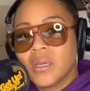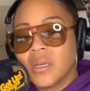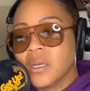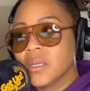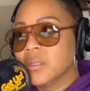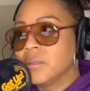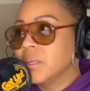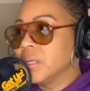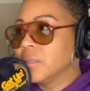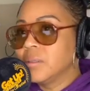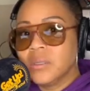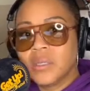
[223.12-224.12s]

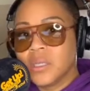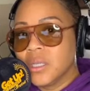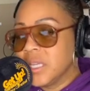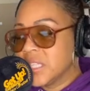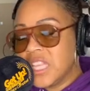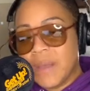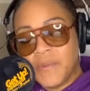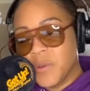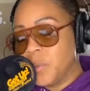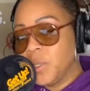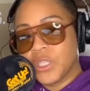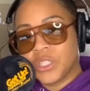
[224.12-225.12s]
a an
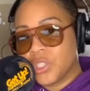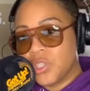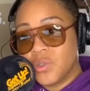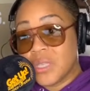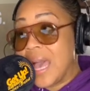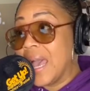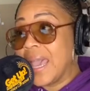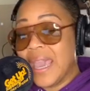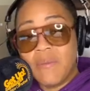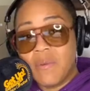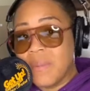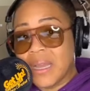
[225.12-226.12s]
acceptable excuse. I
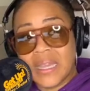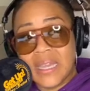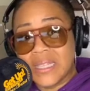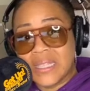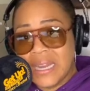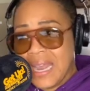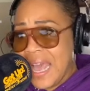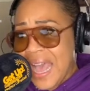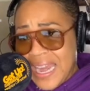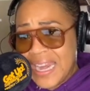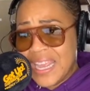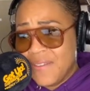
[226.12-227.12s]
hate when my kids say that. I
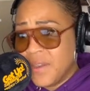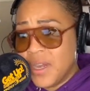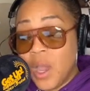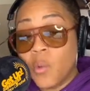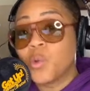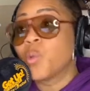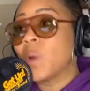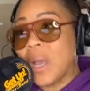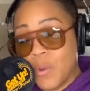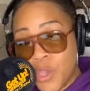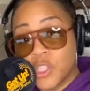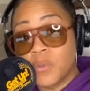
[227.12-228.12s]
didn't even know. Well,
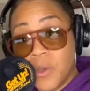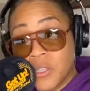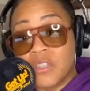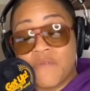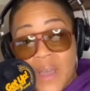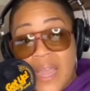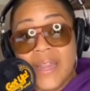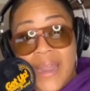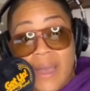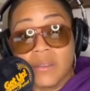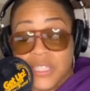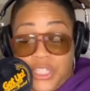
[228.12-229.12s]
were you supposed to find
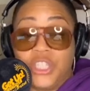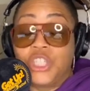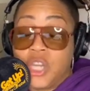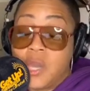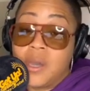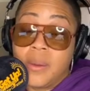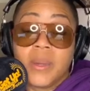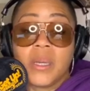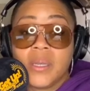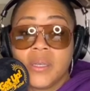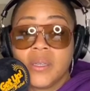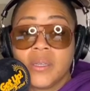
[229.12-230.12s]
out? That's your job.
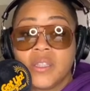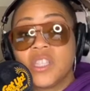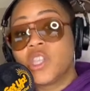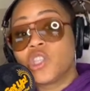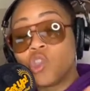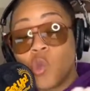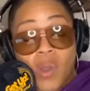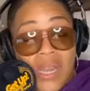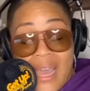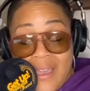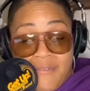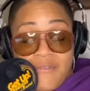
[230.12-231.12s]
This is your
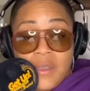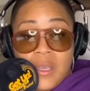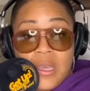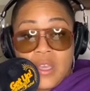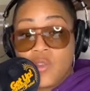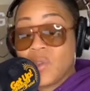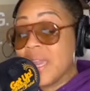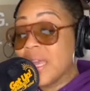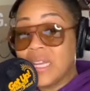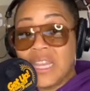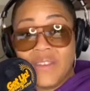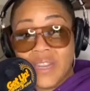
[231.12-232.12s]
life. You
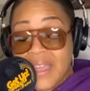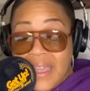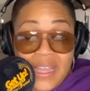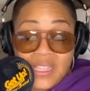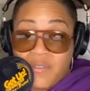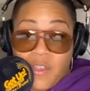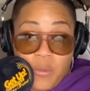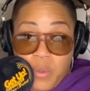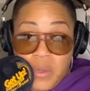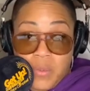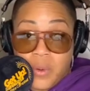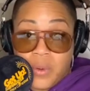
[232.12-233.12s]
can't leave it in the hands of other
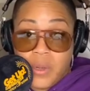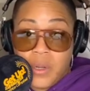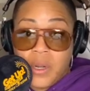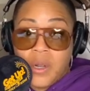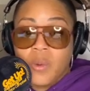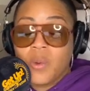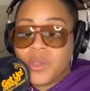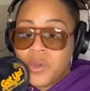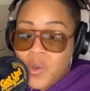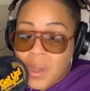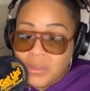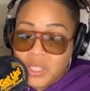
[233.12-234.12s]
people. Well, you
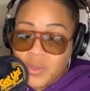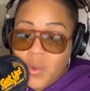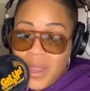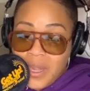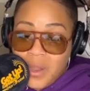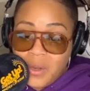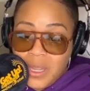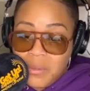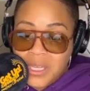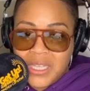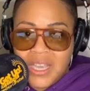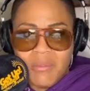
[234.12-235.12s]
know, I'm just waiting on them
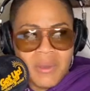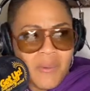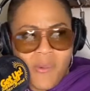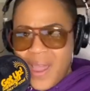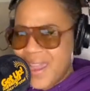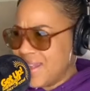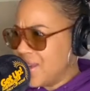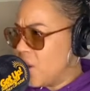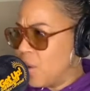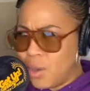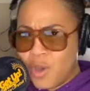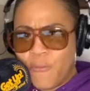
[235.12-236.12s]
to tell me. Waiting
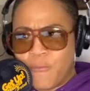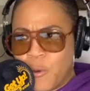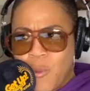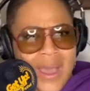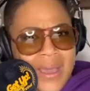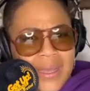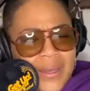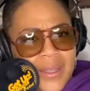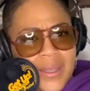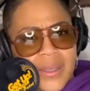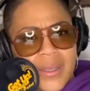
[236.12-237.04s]
on who? For what?